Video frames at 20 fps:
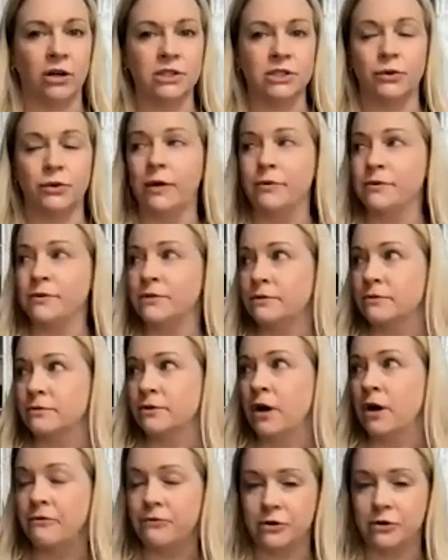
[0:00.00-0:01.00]
so I was
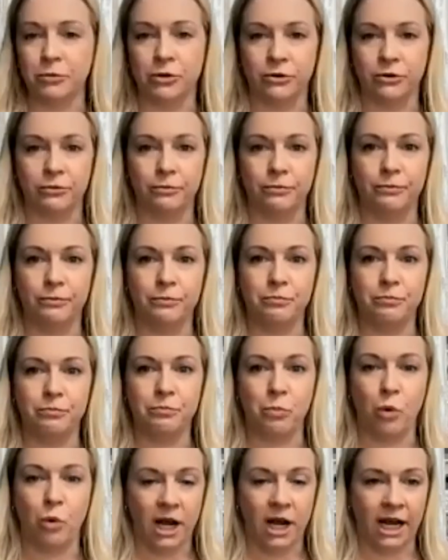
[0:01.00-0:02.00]
comfortable
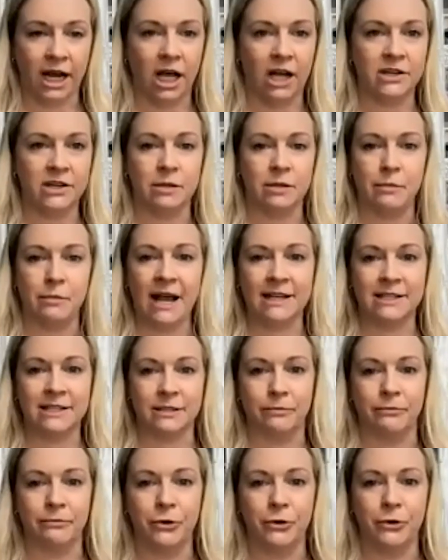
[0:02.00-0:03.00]
walking onto the
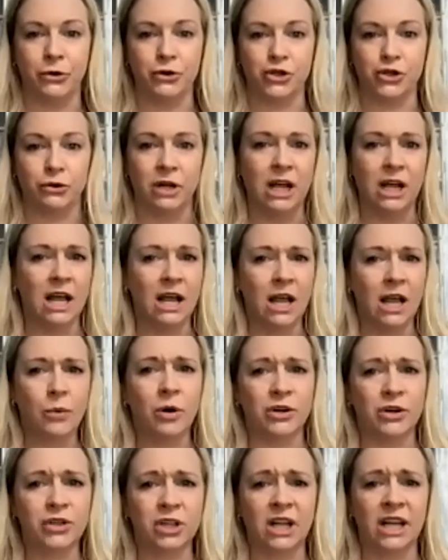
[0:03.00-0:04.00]
Maxim photo shoot
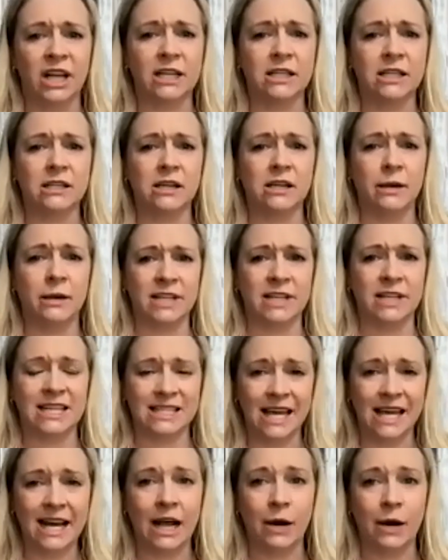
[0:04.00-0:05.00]
where it was like a
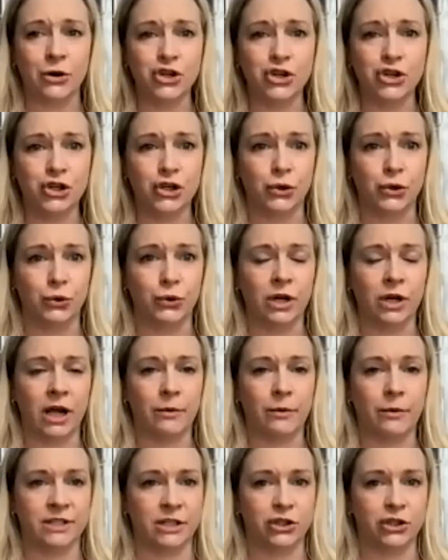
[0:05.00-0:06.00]
10-hour shoot. I
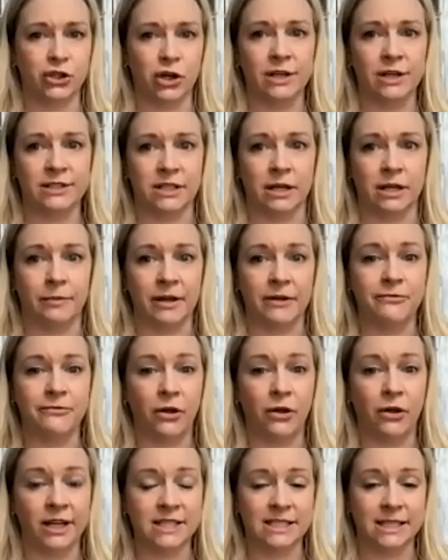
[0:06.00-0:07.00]
was exhausted. I'm like
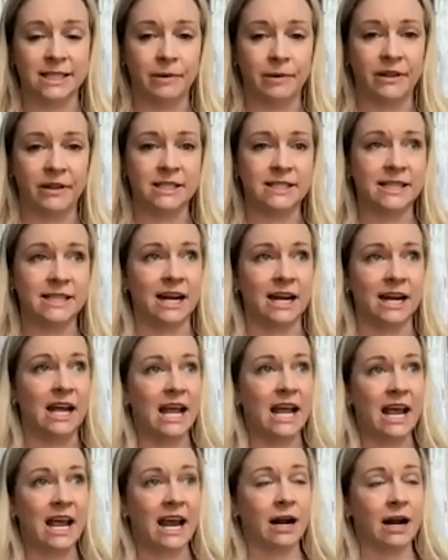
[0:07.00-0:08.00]
falling asleep on the set,
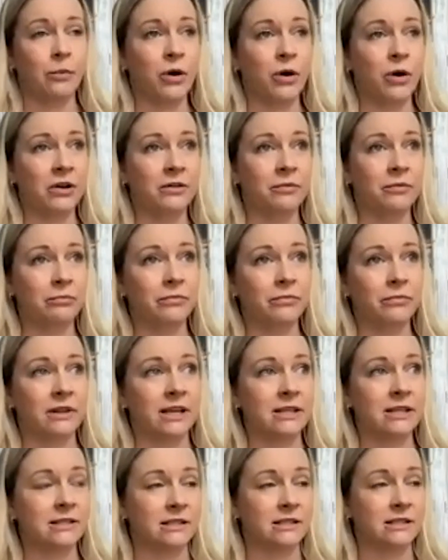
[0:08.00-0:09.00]
and I'm wearing
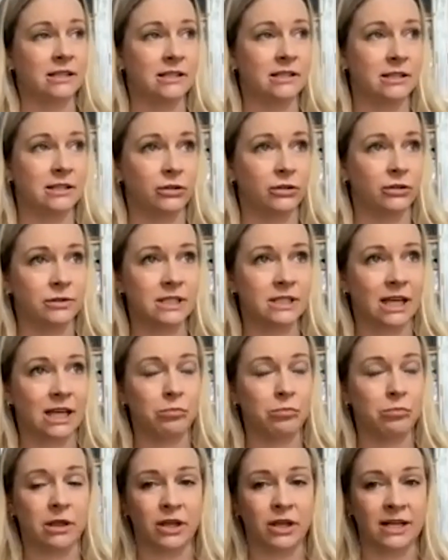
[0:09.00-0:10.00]
these little
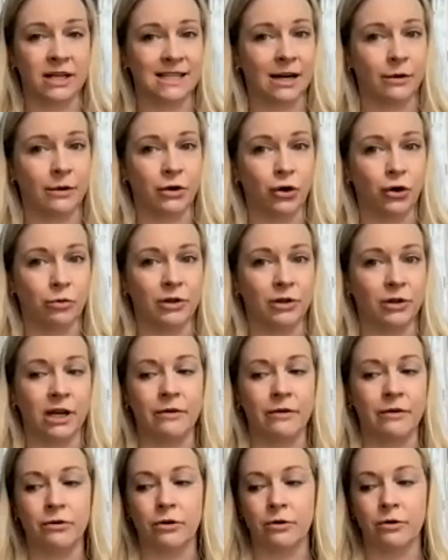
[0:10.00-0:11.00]
skimpy things that I would normally
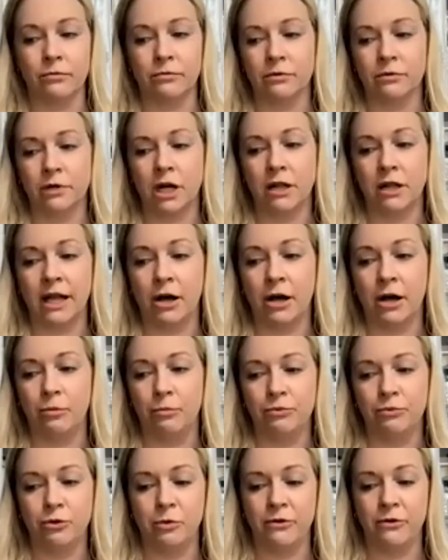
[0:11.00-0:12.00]
never allow
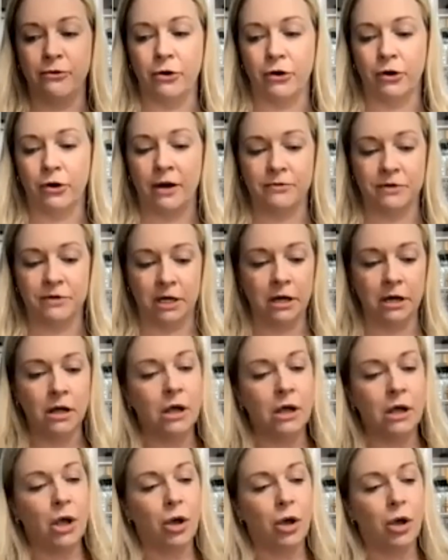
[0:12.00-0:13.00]
to be photographed in,
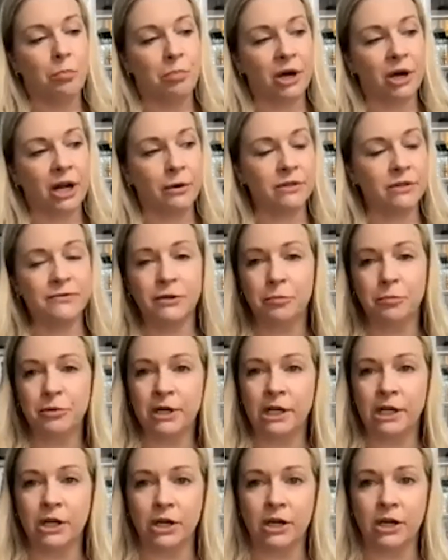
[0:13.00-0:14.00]
but I was feeling
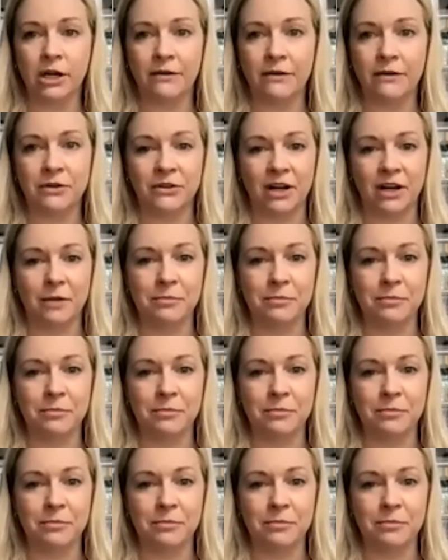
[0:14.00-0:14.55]
pretty good after the night